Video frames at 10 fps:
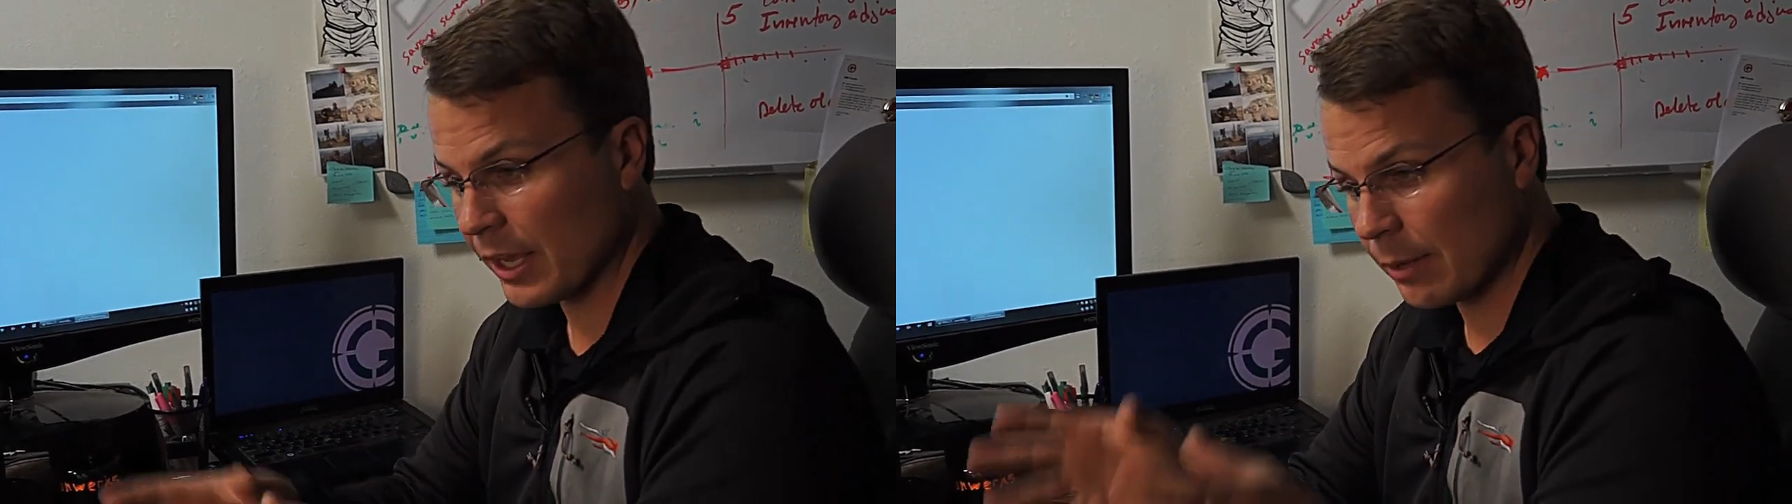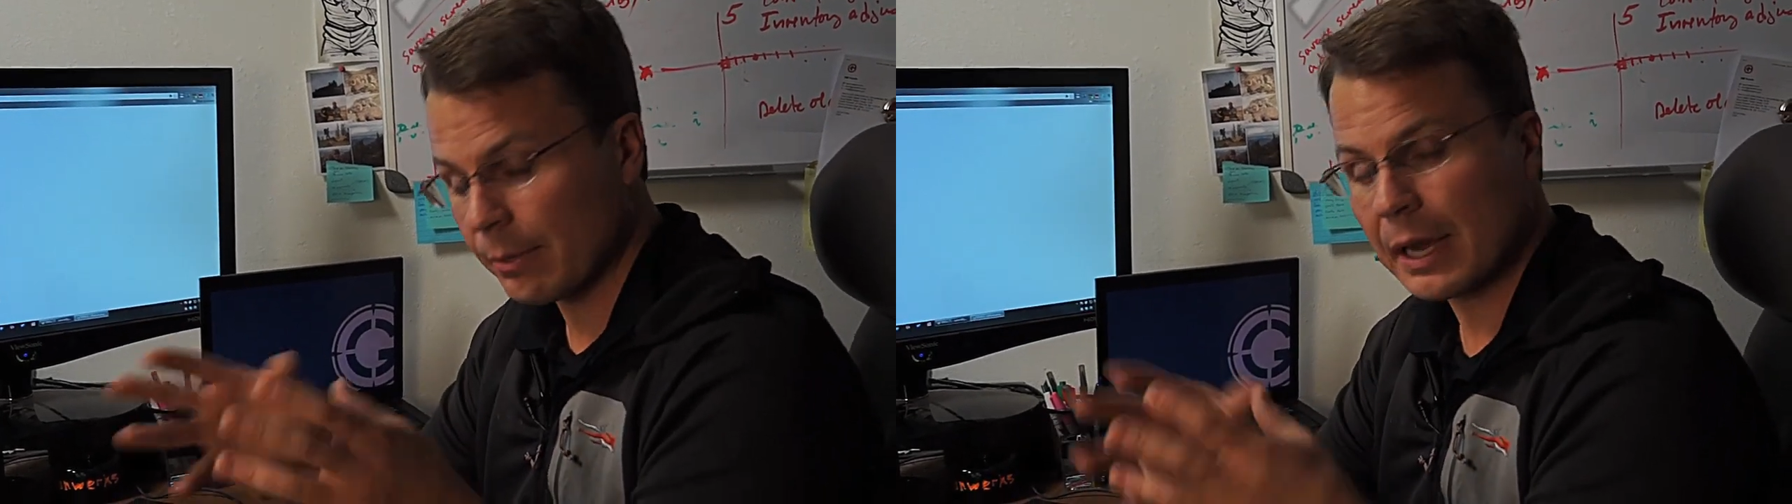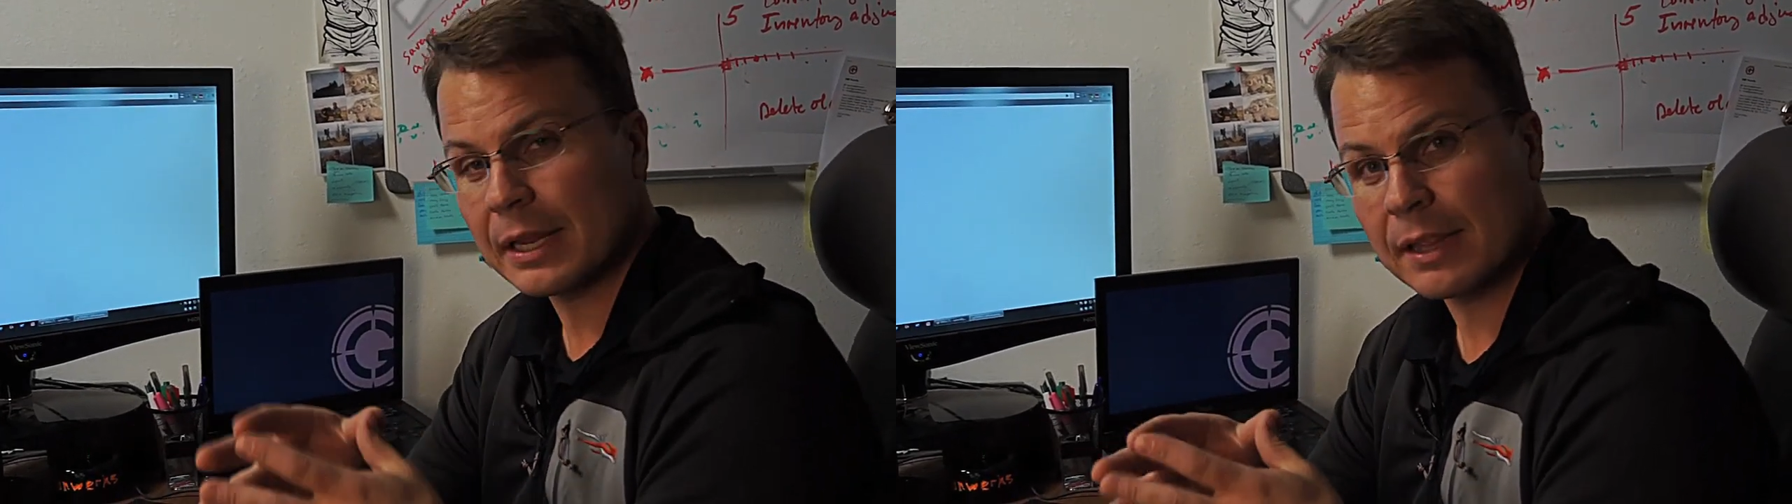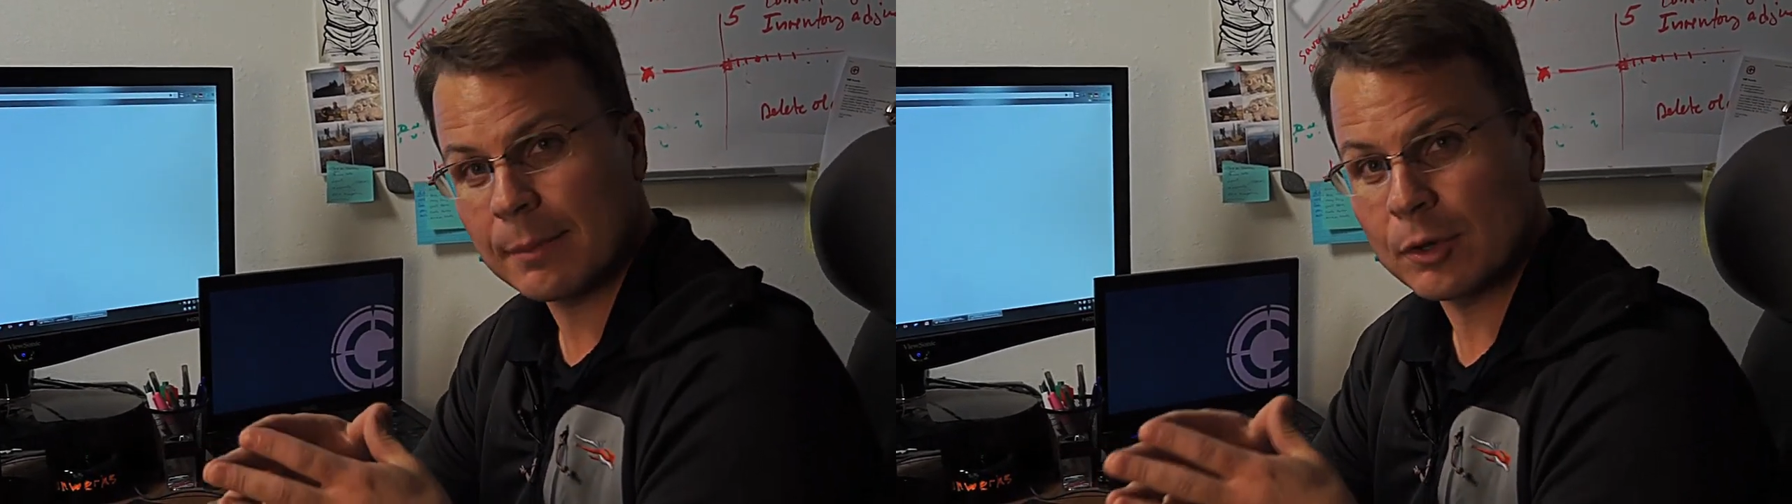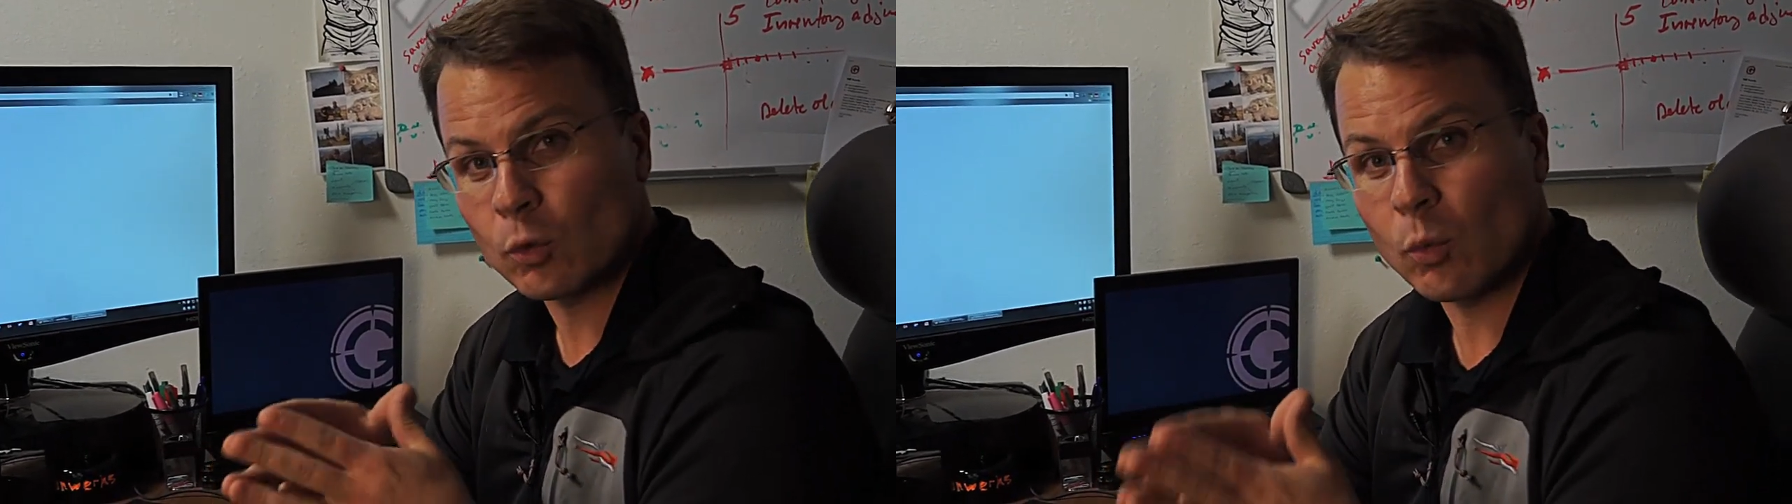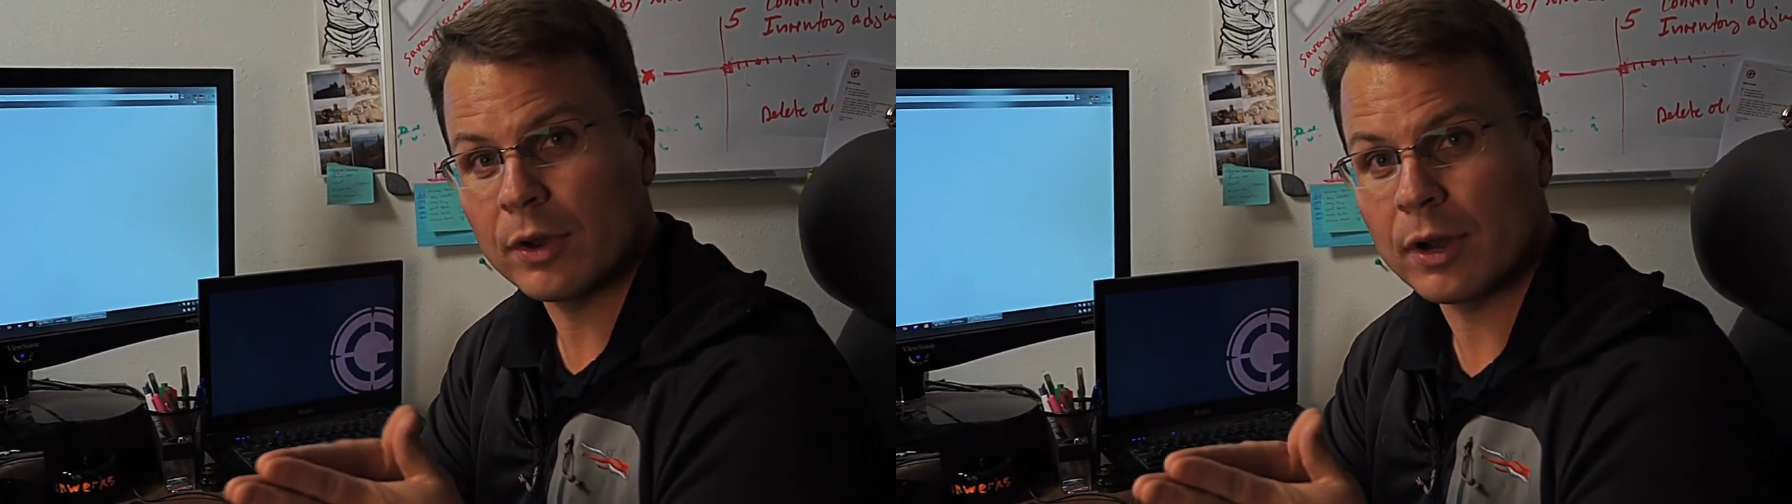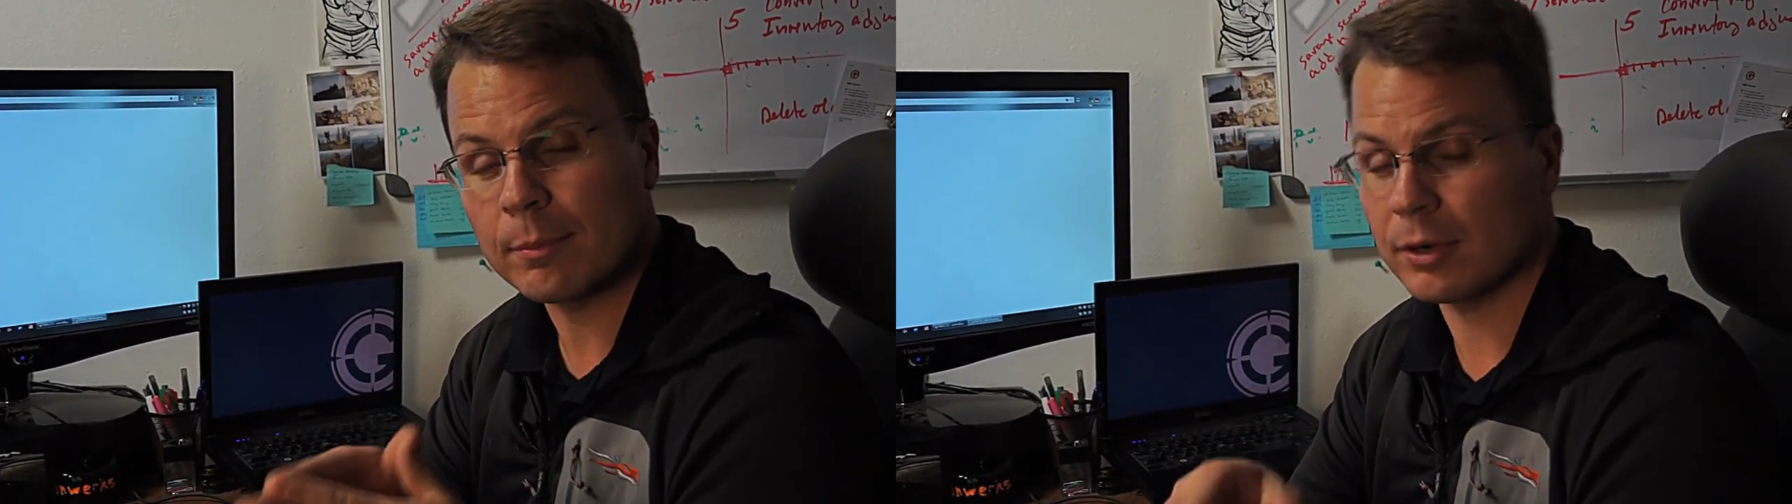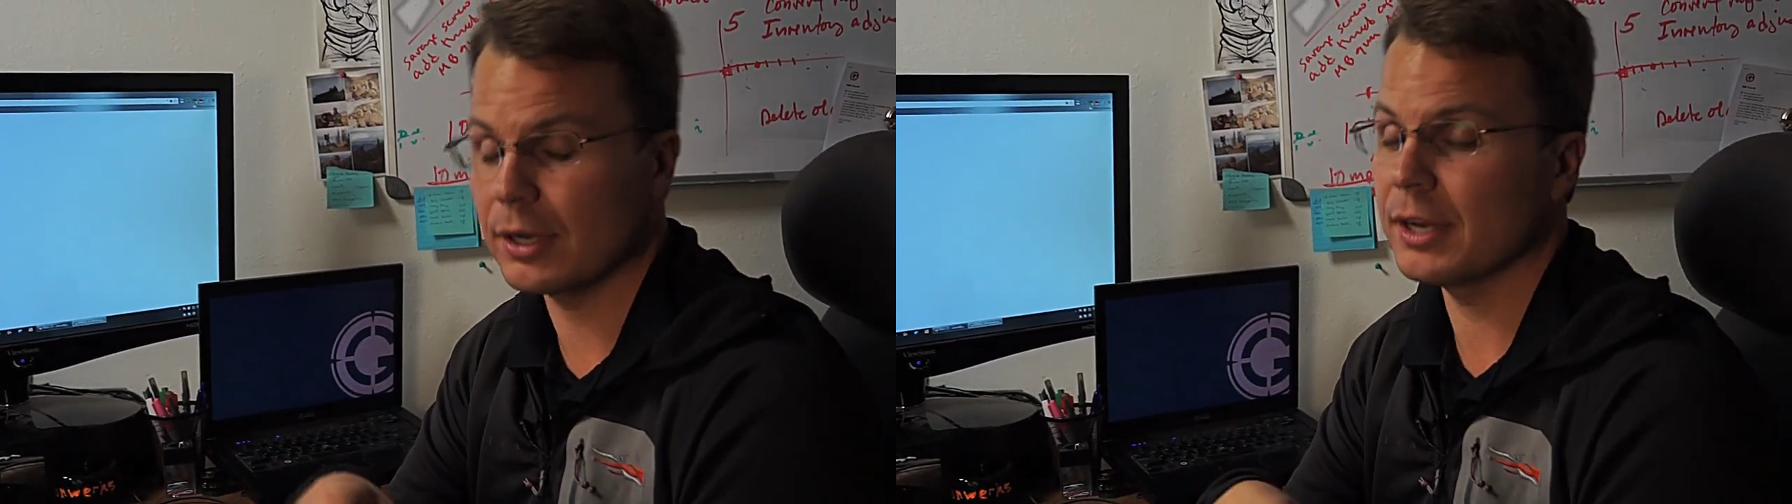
combining them into one number.